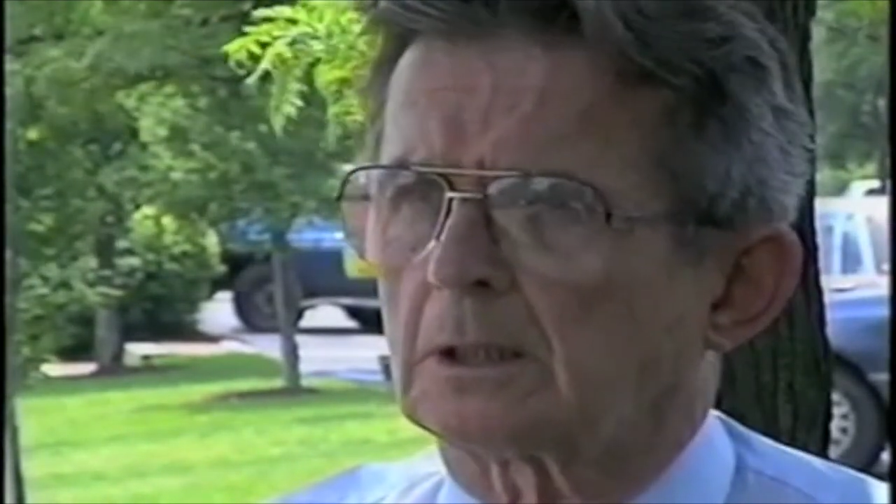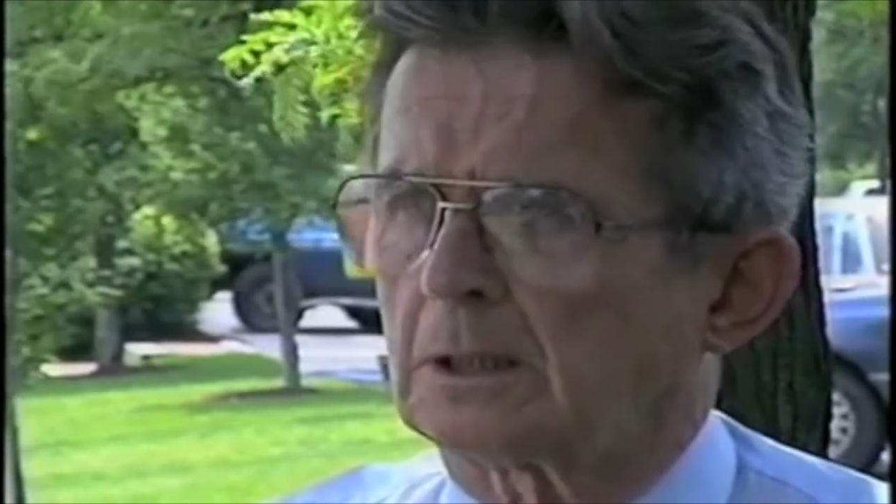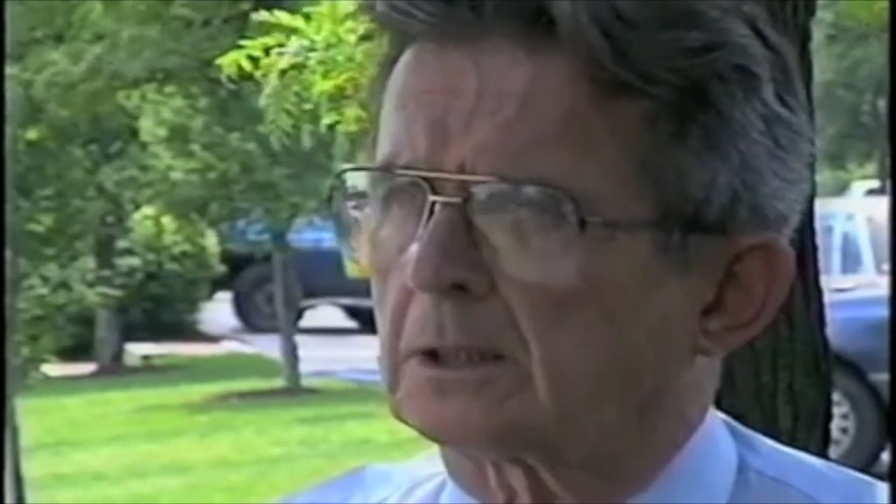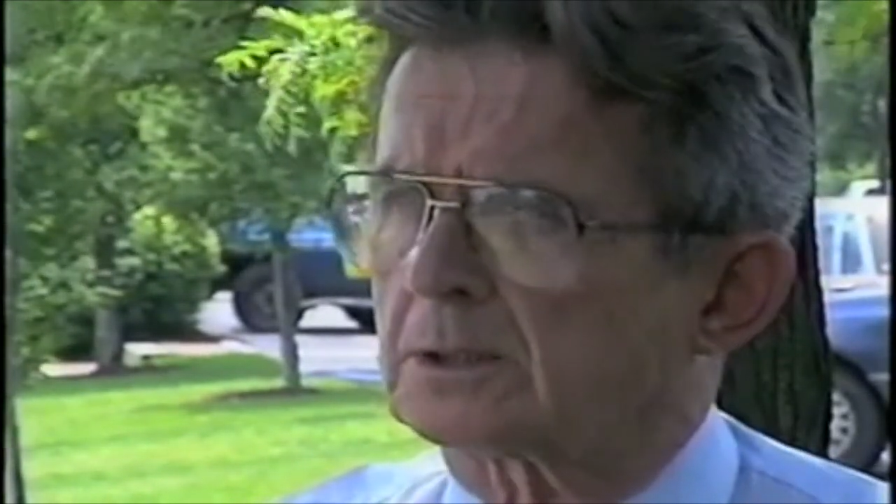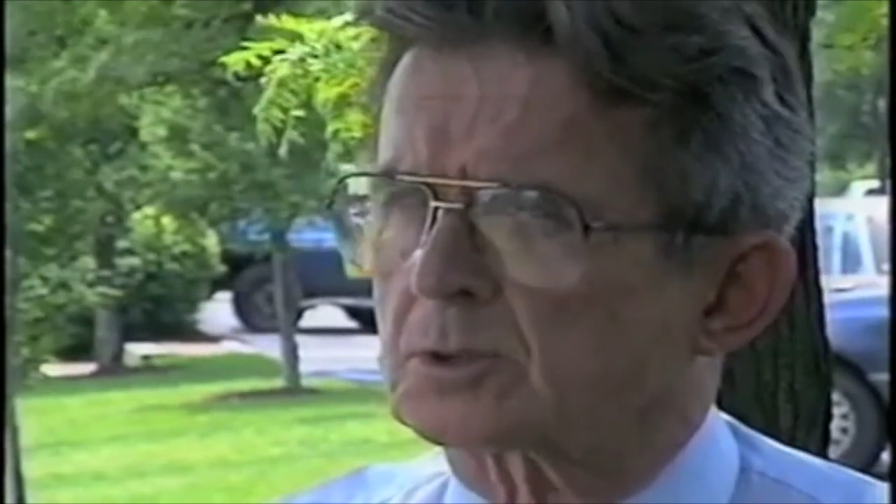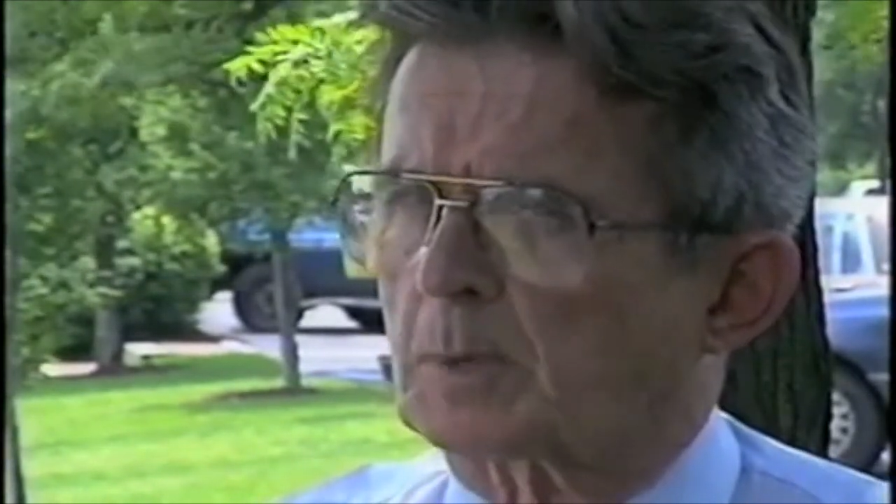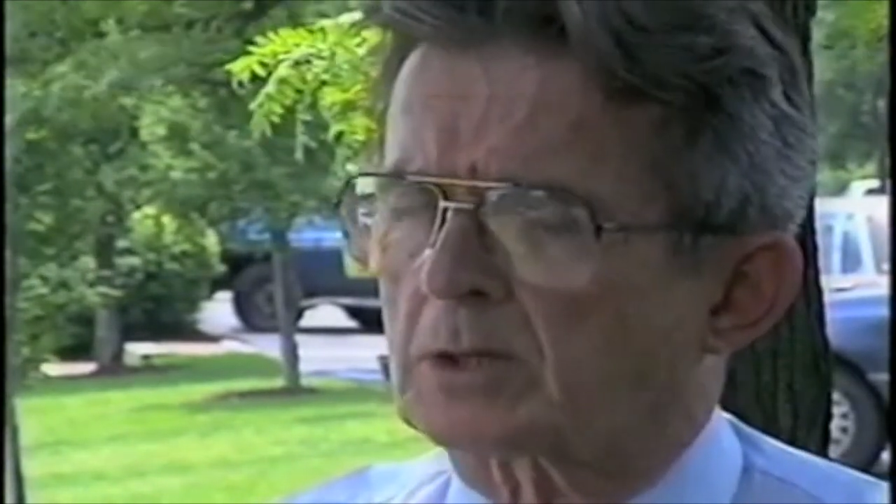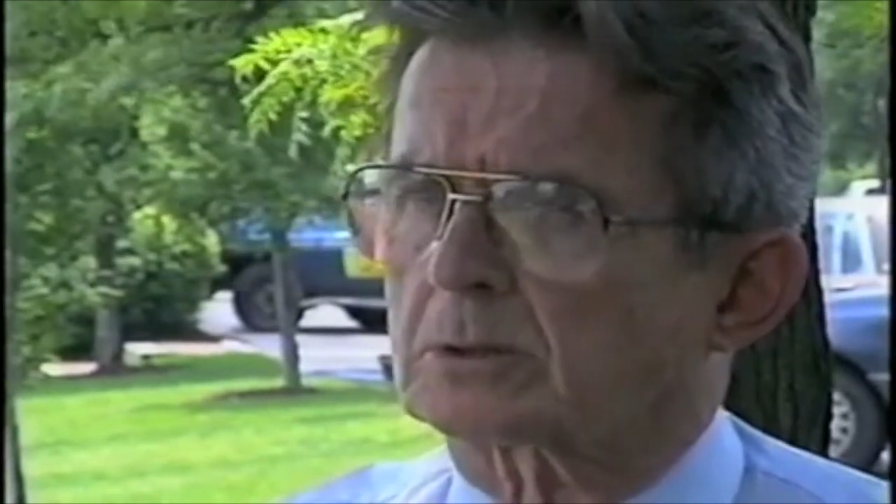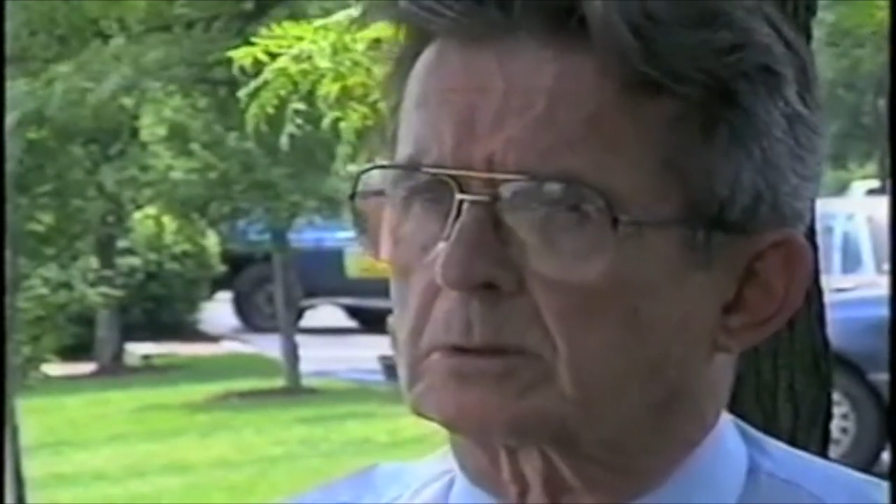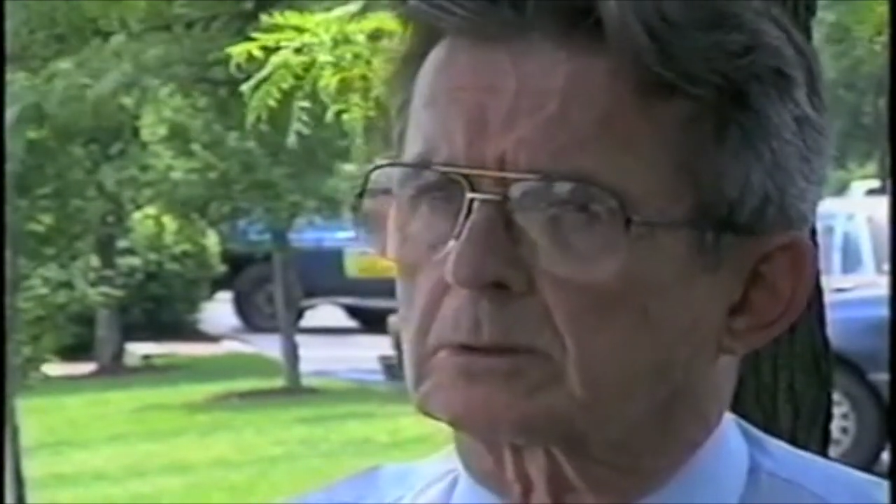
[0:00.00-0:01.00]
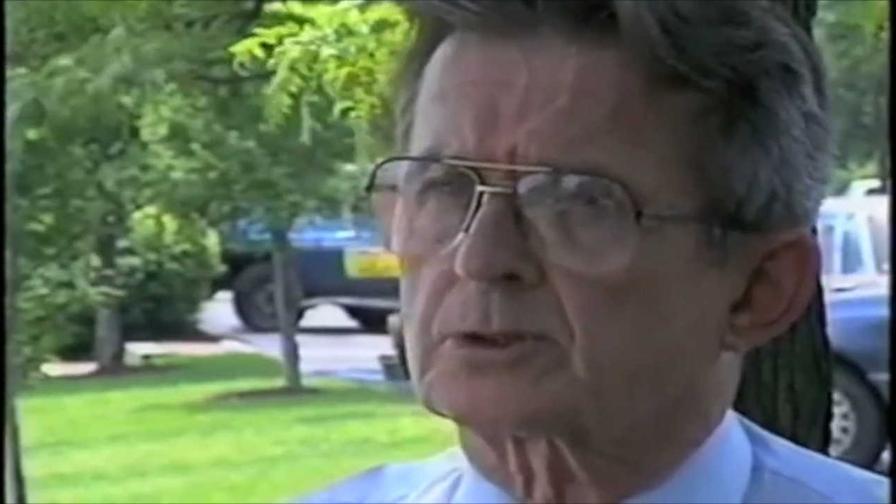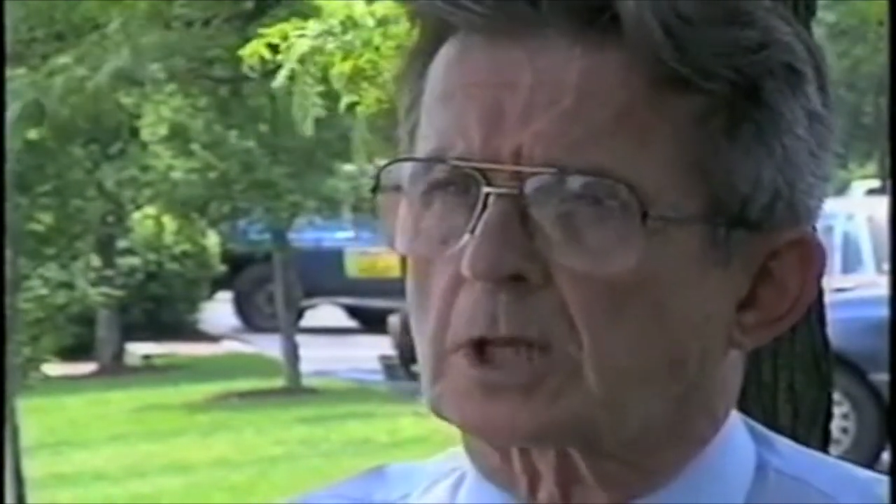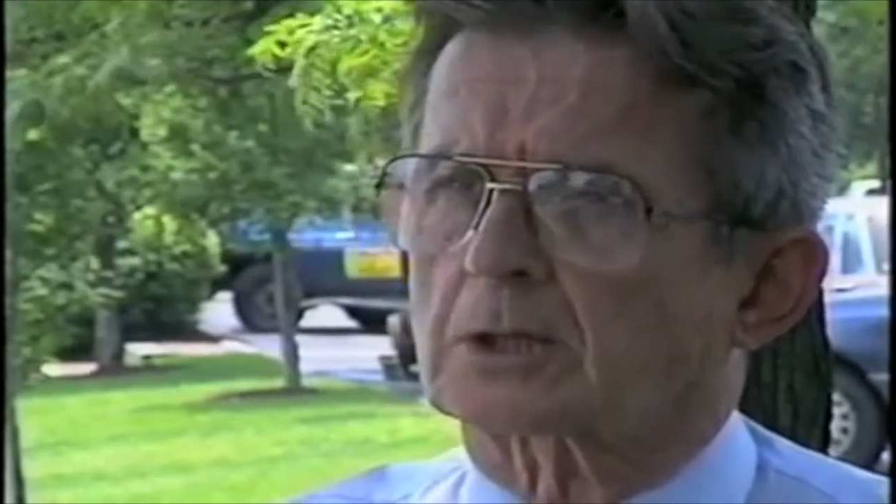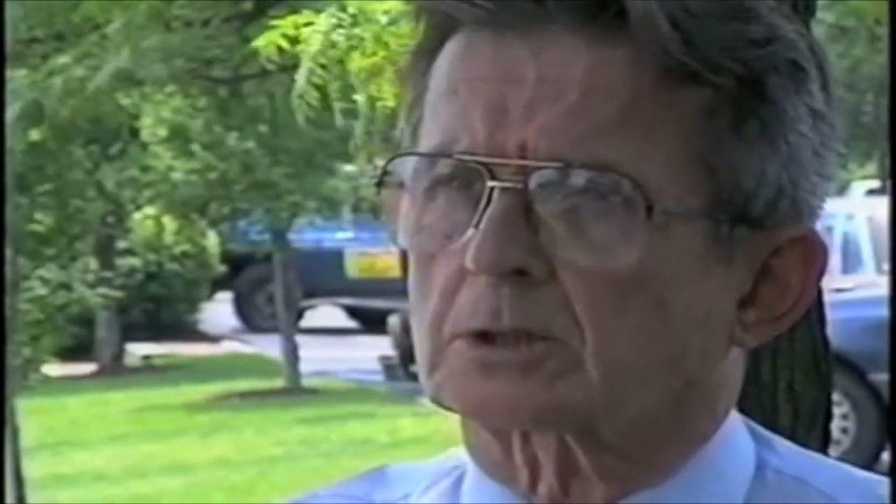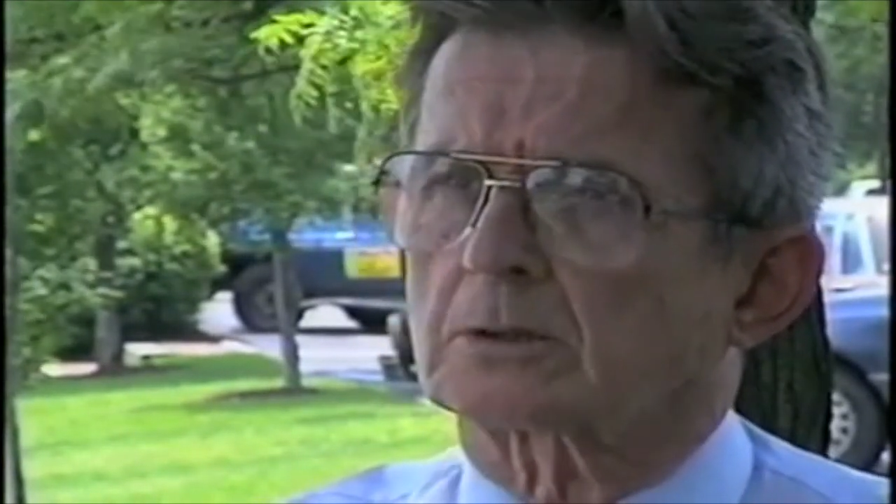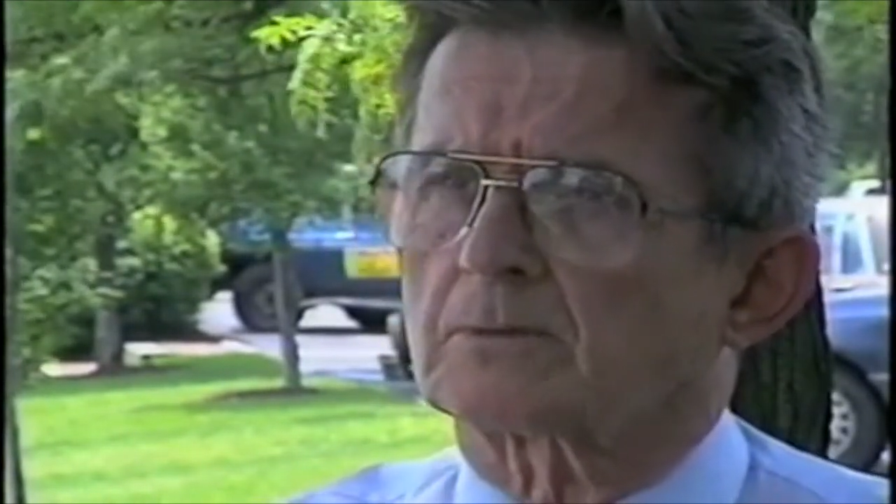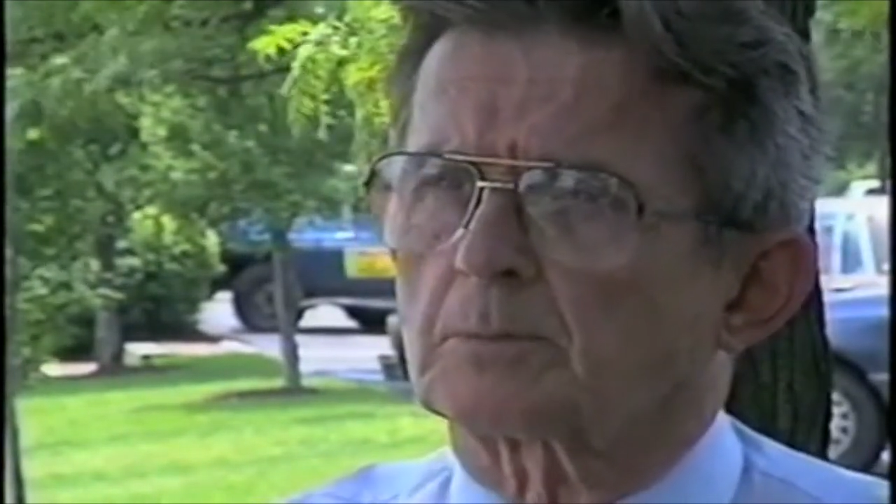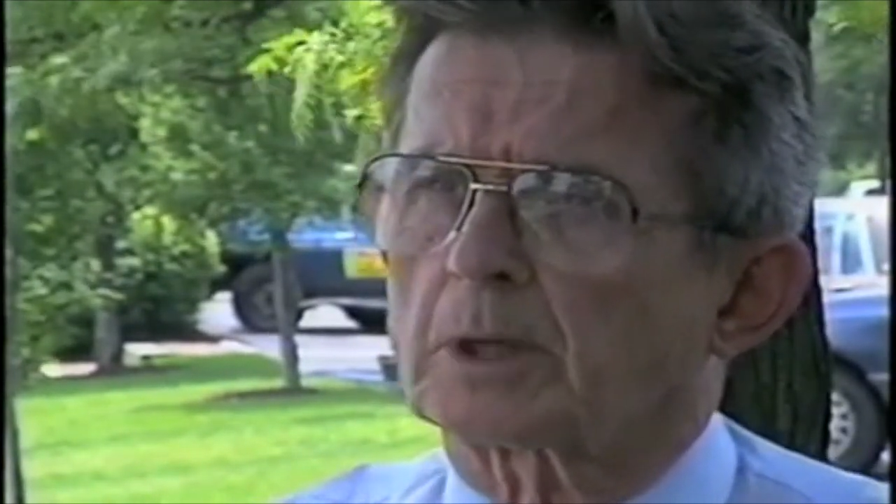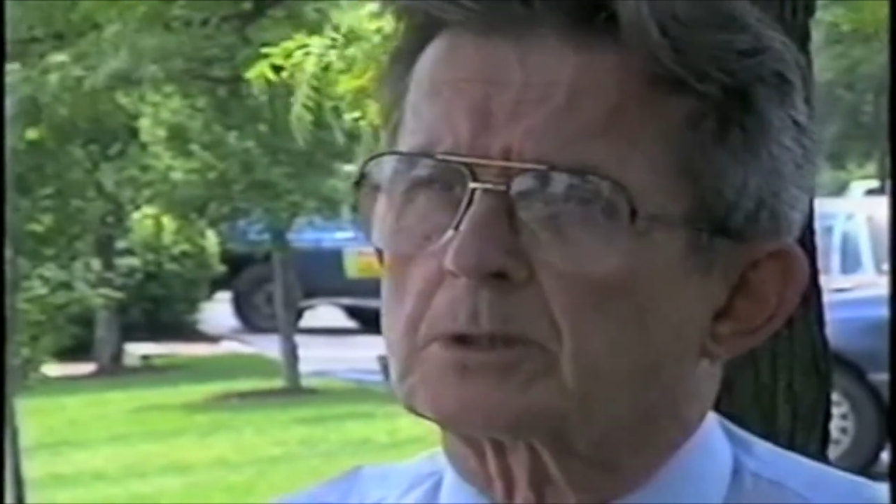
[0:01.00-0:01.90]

in this special section of the